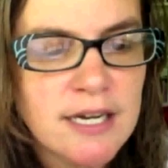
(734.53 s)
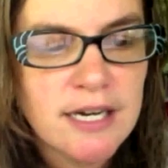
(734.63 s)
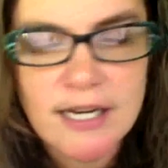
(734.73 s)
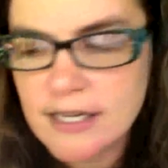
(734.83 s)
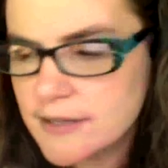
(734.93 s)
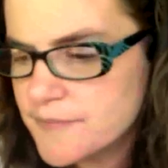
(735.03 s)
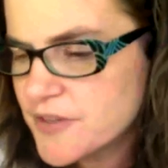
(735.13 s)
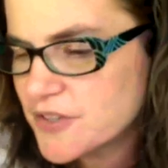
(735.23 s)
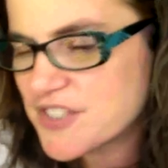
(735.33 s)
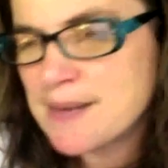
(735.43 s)

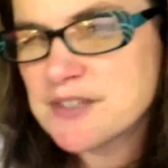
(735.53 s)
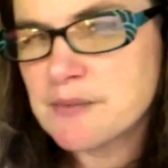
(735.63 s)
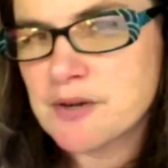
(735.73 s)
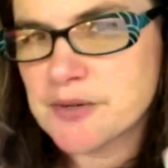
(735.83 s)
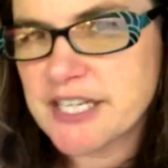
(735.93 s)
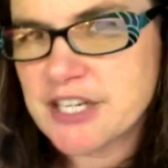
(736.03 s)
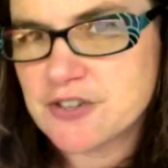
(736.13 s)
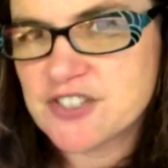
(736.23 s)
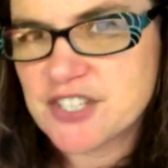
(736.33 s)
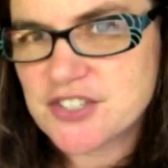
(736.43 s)
There seems to be a really
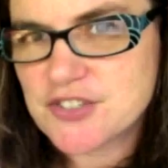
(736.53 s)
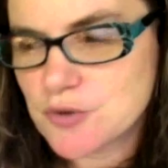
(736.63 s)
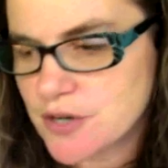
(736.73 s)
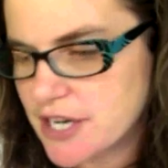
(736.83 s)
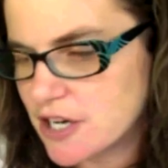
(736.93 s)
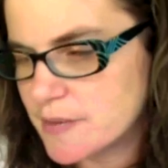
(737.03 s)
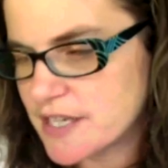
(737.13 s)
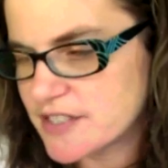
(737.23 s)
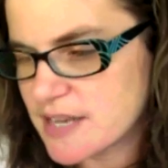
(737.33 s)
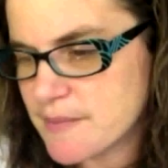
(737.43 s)
interesting story here
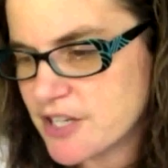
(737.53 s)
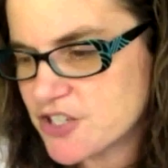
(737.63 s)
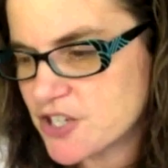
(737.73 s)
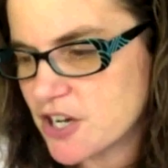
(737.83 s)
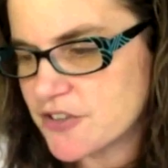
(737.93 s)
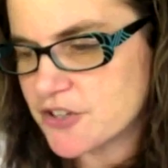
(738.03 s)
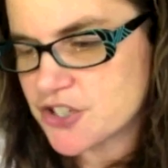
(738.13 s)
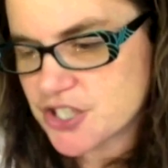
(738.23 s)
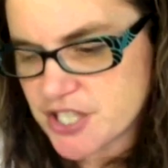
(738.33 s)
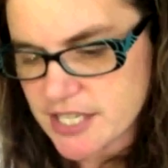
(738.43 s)
because they mention on their
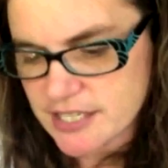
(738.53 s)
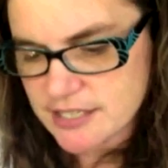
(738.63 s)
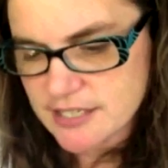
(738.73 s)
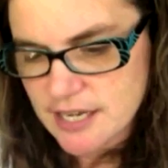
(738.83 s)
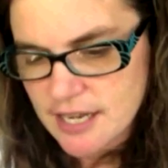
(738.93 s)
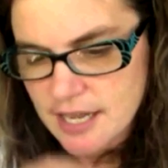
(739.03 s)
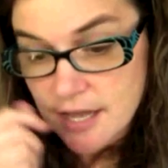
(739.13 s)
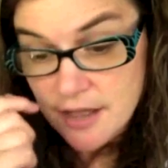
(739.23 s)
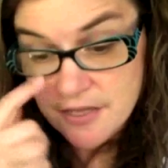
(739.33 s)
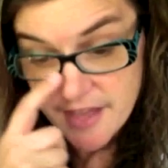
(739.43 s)
sheet
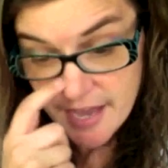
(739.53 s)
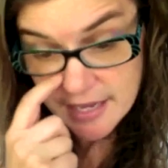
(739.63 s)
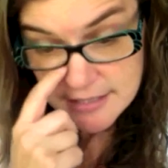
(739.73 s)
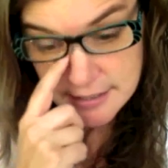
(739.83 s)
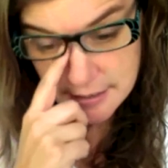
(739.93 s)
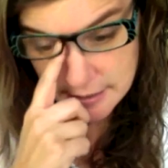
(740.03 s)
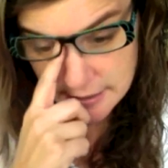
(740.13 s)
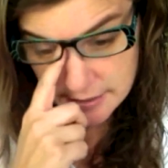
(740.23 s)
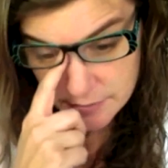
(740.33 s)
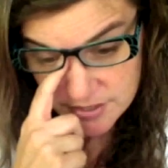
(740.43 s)
that
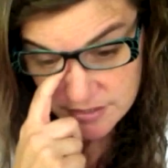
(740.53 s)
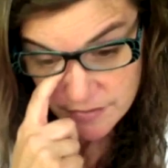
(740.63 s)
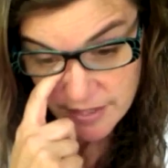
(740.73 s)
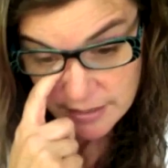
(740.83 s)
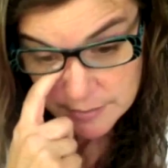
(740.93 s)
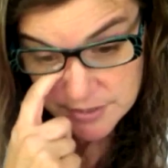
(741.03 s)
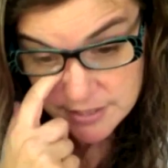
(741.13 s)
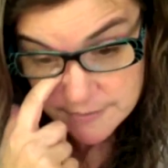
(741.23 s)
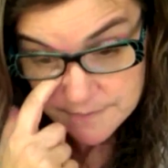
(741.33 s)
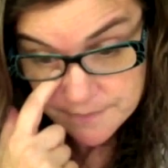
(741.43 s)
it was
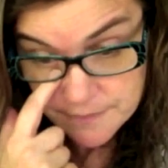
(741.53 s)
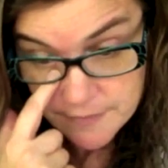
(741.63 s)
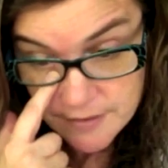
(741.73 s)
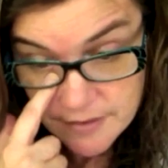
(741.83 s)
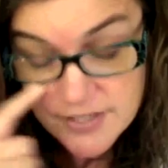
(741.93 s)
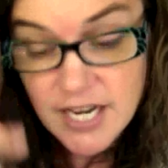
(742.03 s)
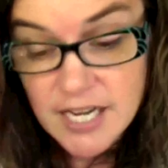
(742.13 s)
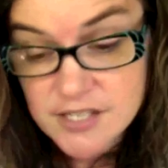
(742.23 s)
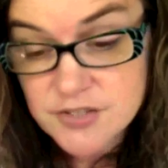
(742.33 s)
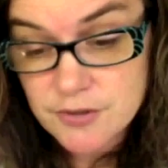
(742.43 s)
developed, that the
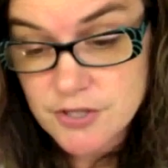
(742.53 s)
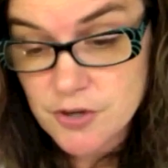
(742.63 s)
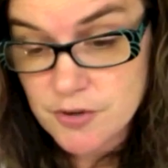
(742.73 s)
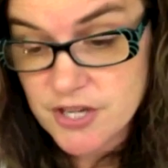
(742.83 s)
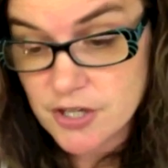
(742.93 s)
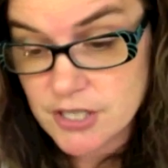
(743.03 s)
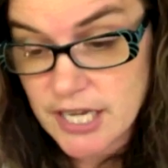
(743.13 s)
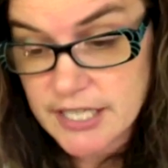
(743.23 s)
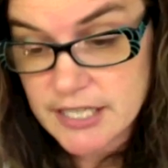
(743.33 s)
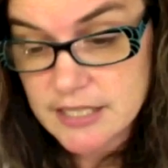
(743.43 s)
cotton is grown in North
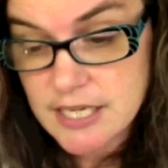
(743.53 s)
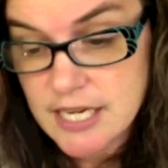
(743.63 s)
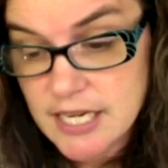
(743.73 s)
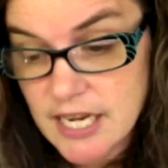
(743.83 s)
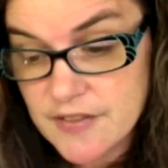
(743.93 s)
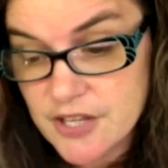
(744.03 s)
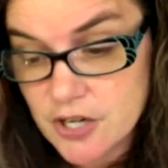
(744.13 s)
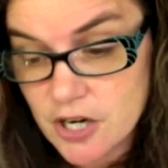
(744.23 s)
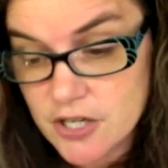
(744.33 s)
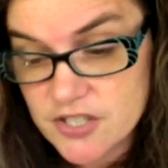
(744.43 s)
Carolina and the
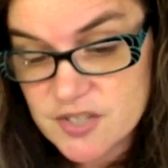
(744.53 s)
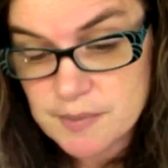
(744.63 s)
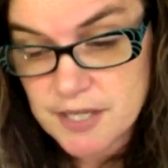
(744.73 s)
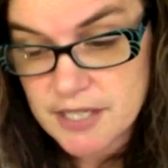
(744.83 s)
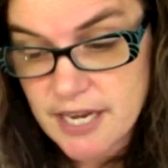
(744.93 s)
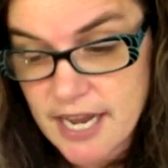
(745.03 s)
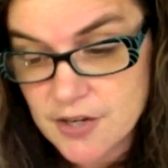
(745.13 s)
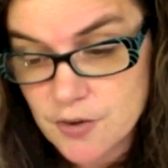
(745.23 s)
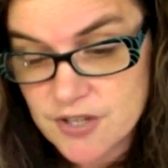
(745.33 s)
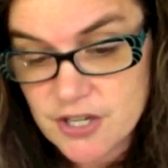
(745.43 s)
yarn is spun
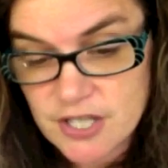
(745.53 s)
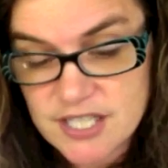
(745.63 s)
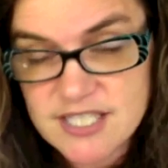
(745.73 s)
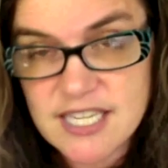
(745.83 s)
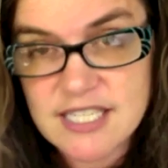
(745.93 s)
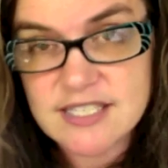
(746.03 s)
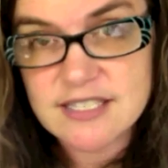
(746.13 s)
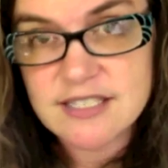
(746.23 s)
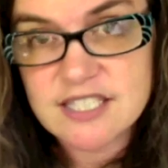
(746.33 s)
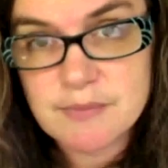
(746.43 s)
at North Carolina State's
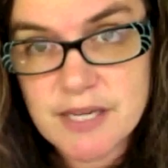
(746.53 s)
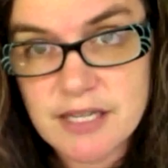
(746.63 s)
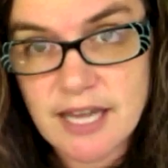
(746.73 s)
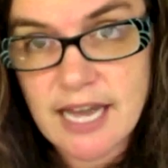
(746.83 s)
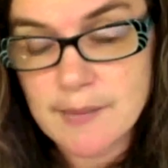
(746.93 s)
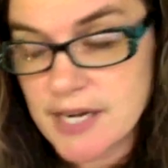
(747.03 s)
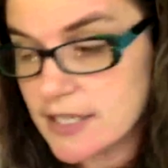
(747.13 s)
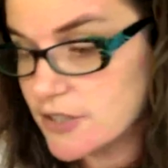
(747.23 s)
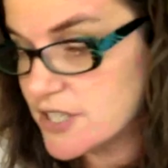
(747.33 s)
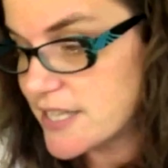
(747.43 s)
Spin Lab. And I
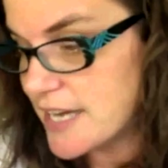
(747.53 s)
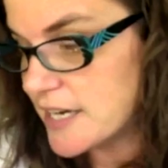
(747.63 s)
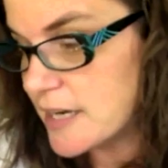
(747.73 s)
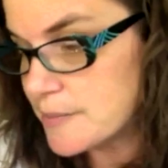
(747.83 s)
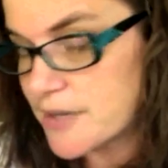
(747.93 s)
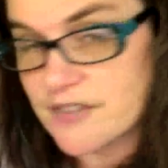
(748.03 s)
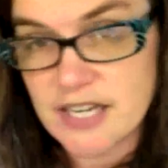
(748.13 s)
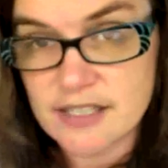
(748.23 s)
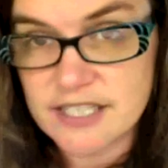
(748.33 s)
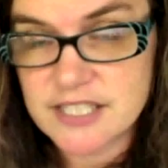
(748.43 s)
looked that up. I've got
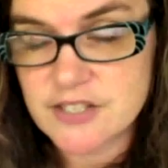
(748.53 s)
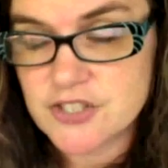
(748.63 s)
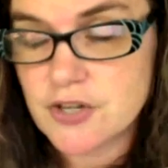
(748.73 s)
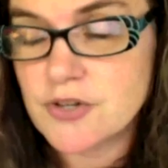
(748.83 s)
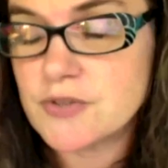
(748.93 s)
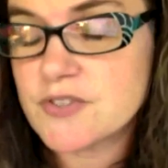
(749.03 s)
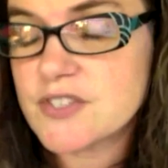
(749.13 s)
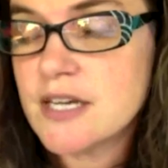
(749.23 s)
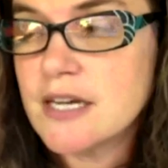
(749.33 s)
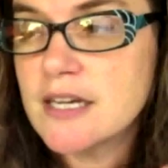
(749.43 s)
it linked in the show notes.